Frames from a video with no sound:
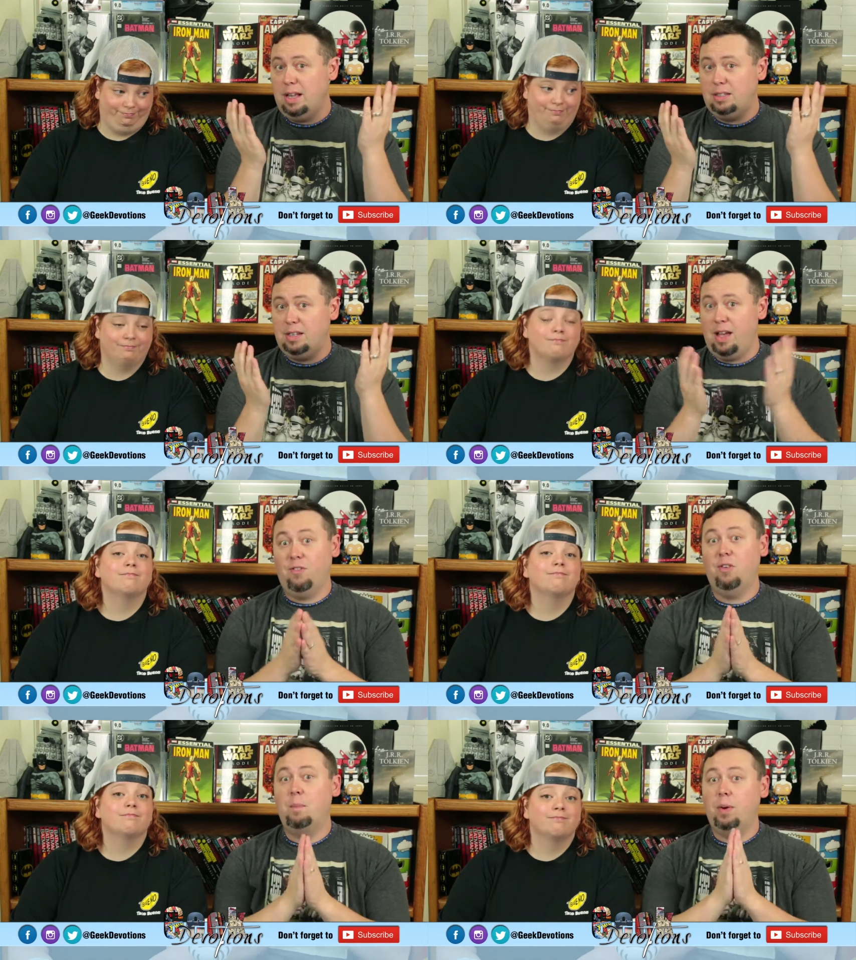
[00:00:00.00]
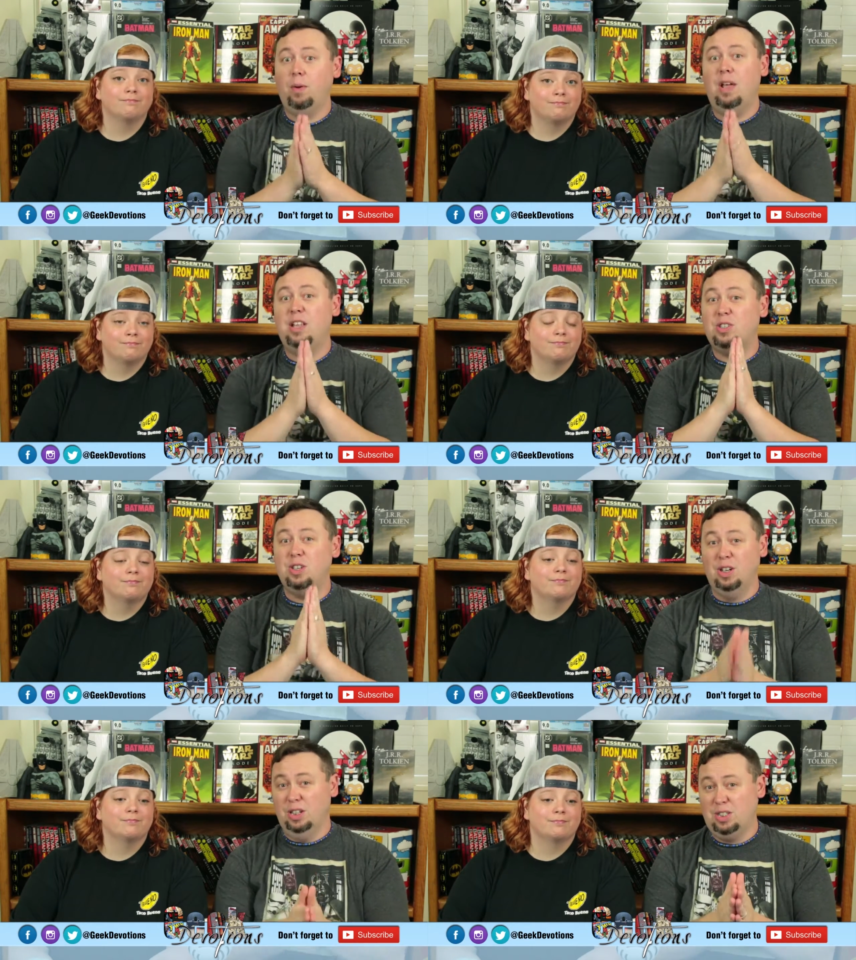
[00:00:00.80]
Speaker 1: a lot of stuff, but it's
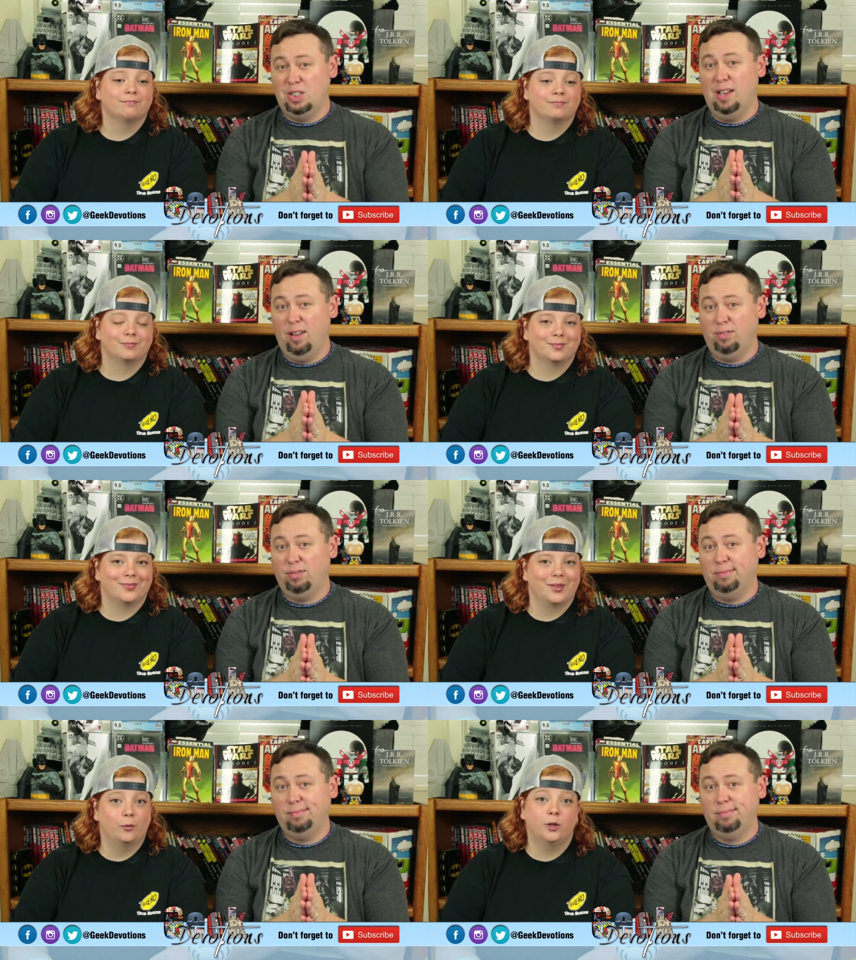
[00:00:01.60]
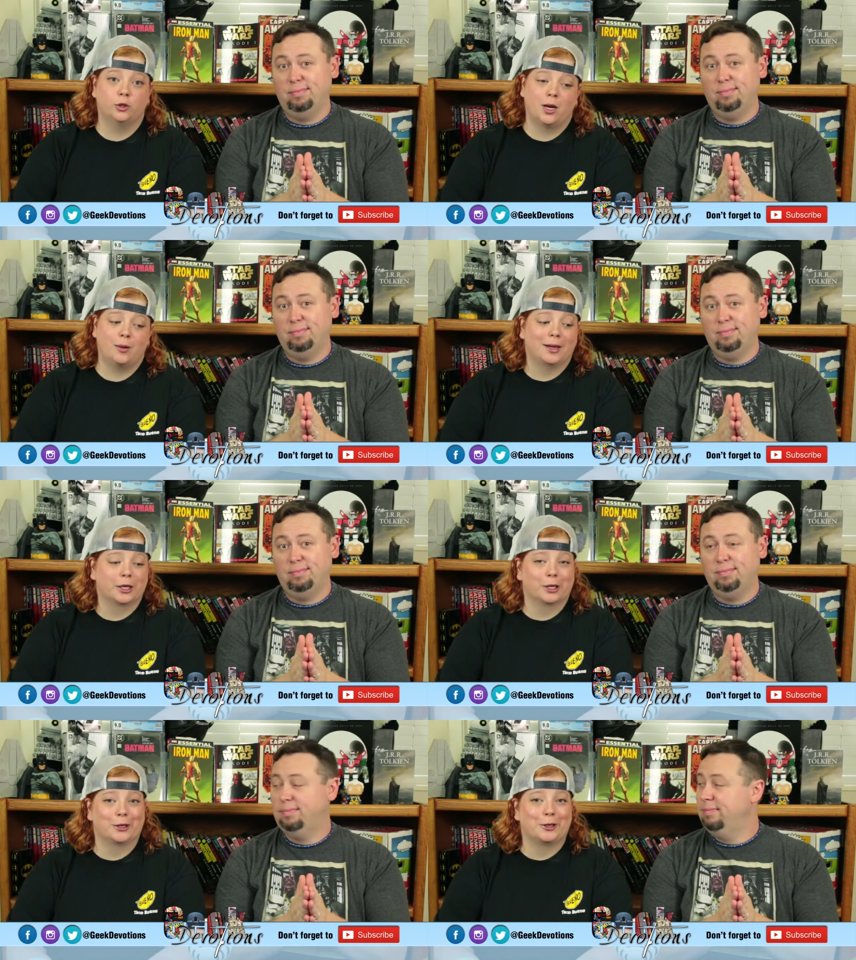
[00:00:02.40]
good stuff.
Speaker 2: We try to make
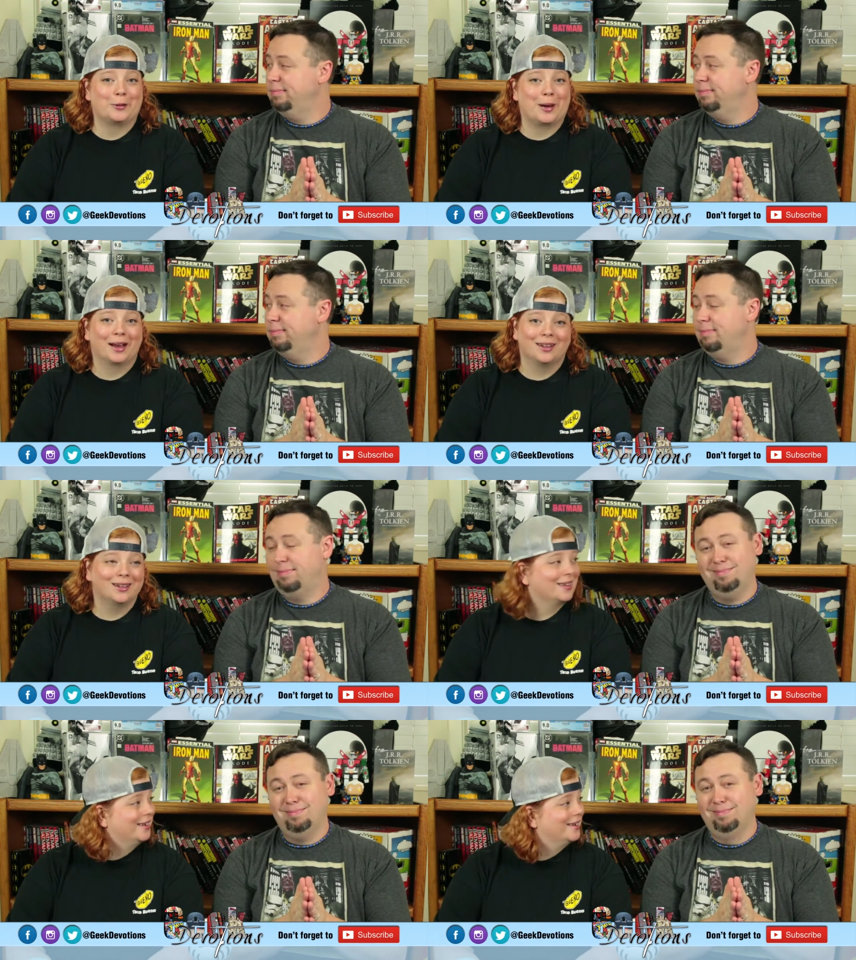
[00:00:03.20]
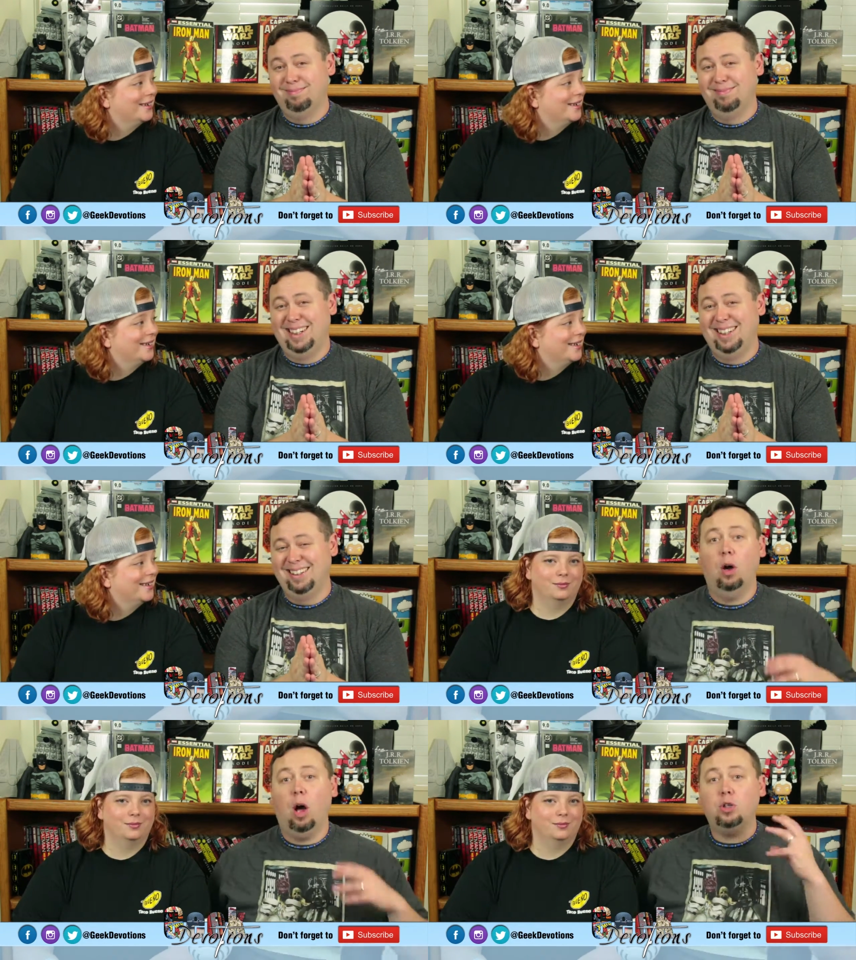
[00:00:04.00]
it good anyway.
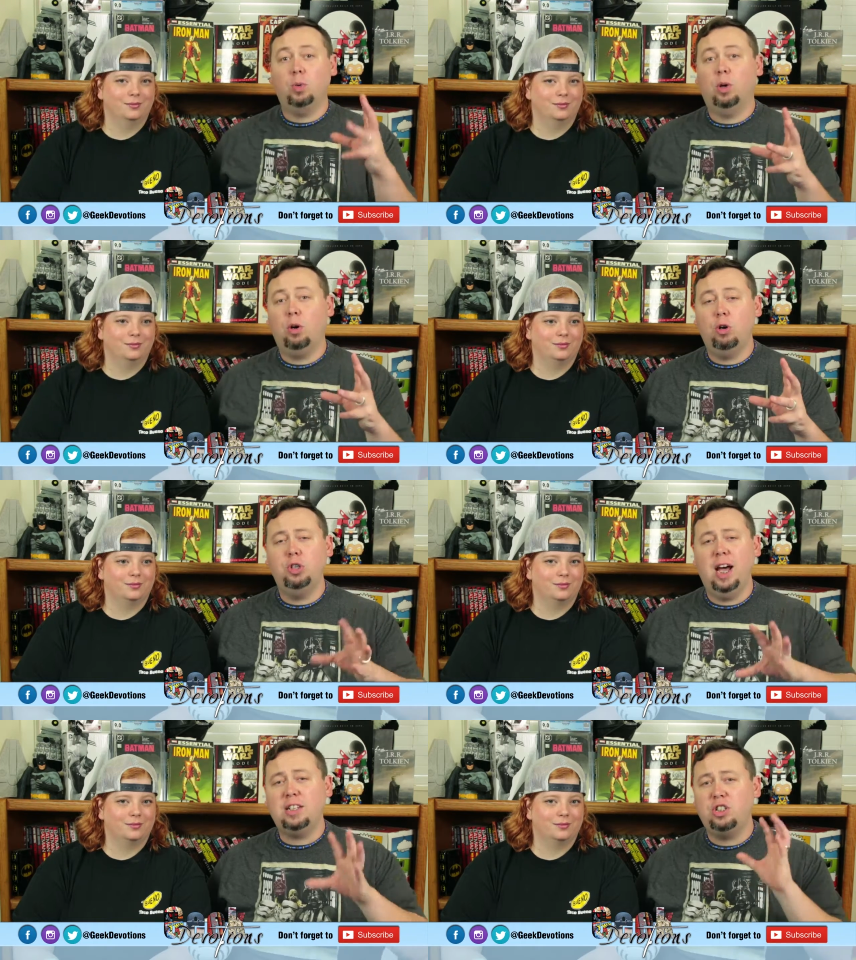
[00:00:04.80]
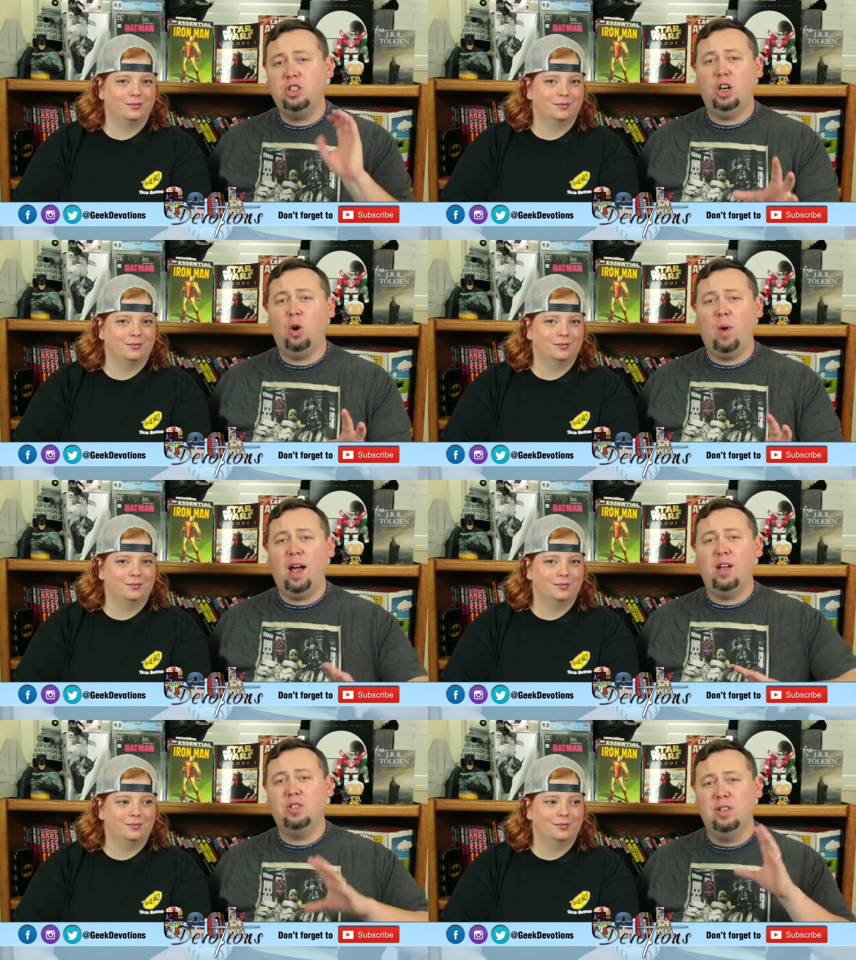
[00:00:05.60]
Speaker 1: Also want to encourage you guys to stick
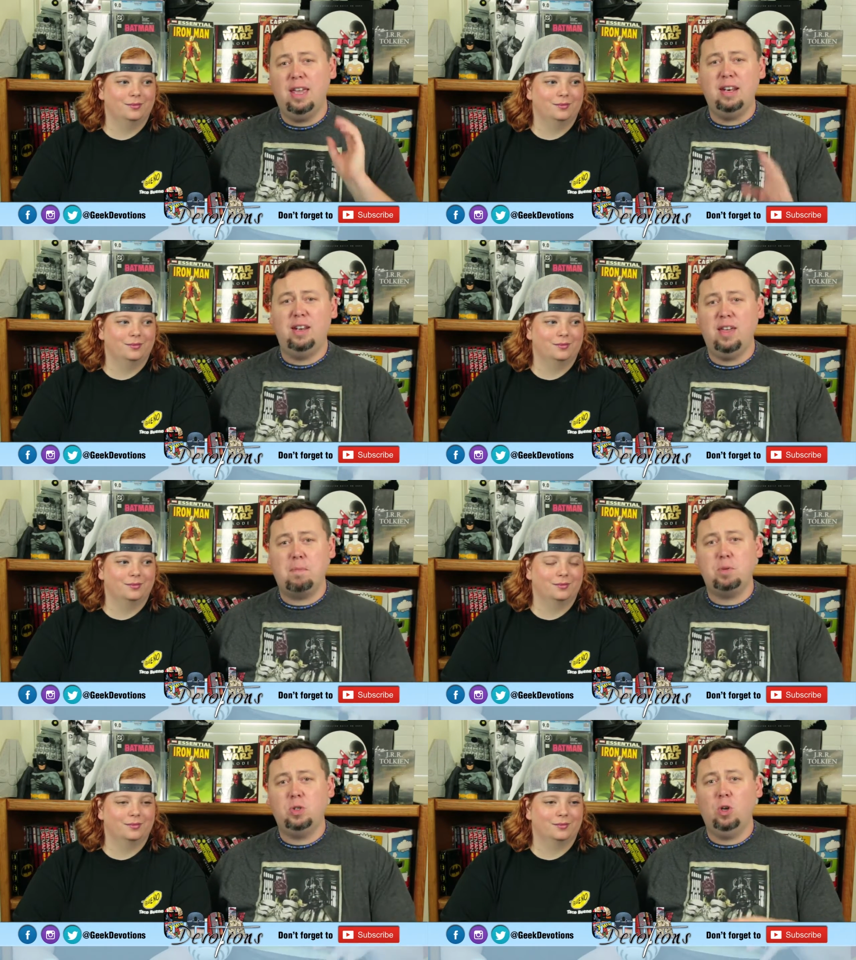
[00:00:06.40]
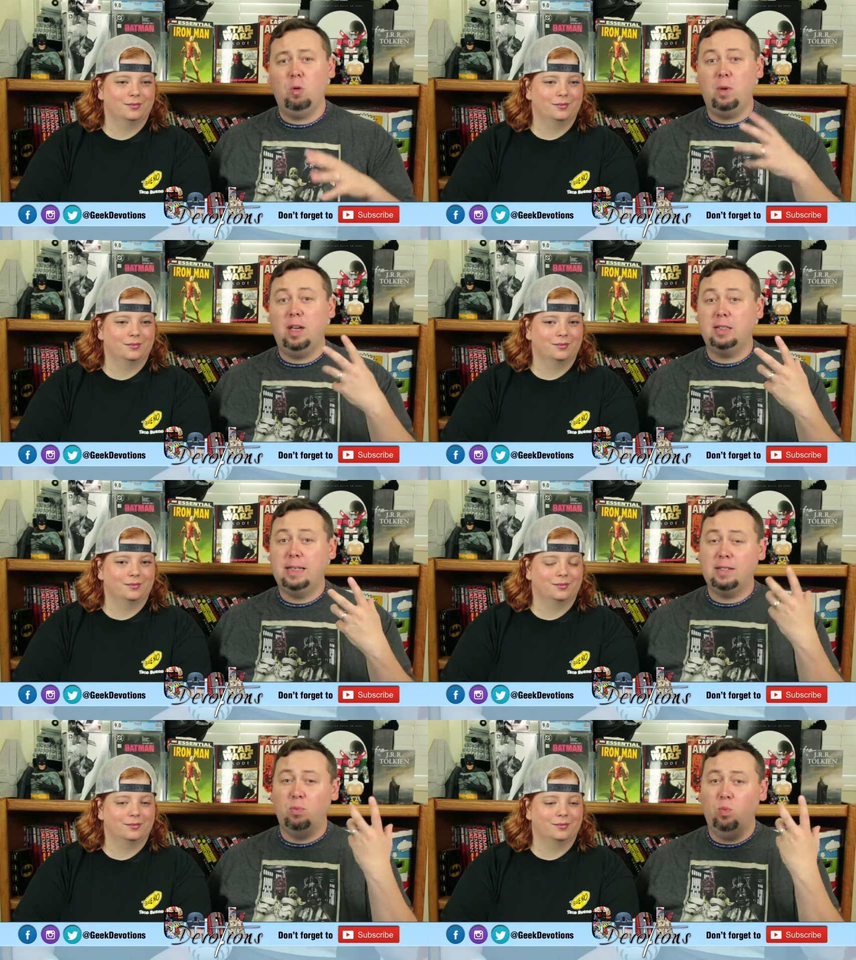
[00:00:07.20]
around to the end of the episode because
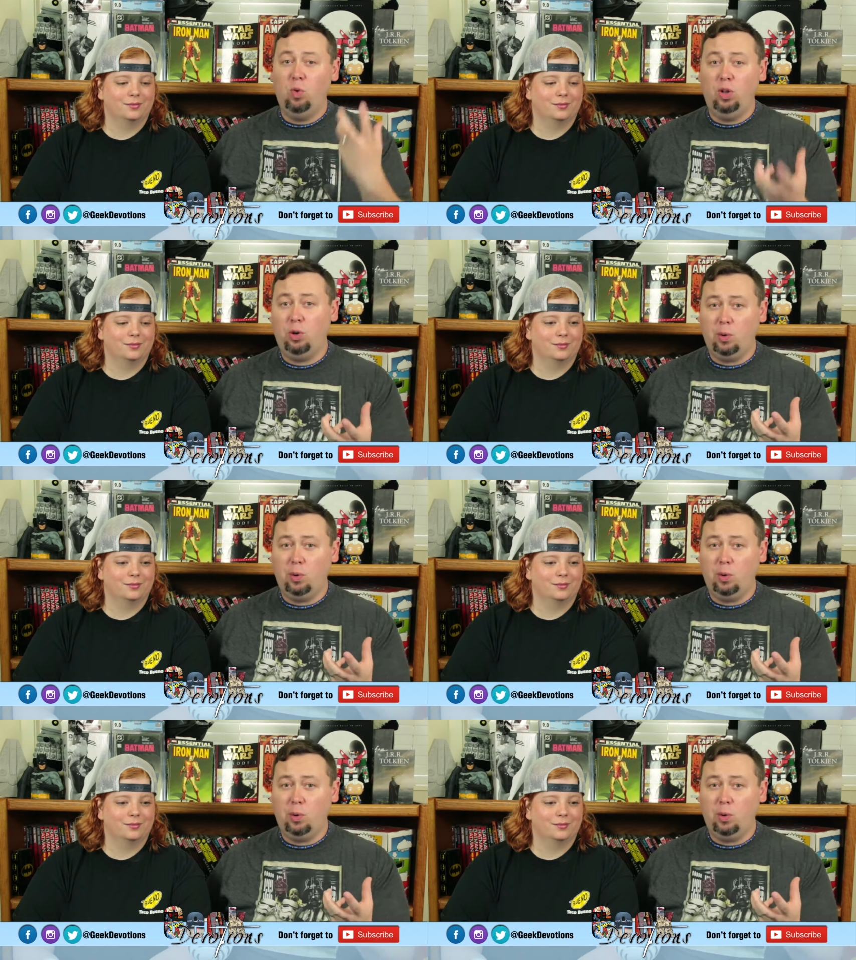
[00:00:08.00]
there's some really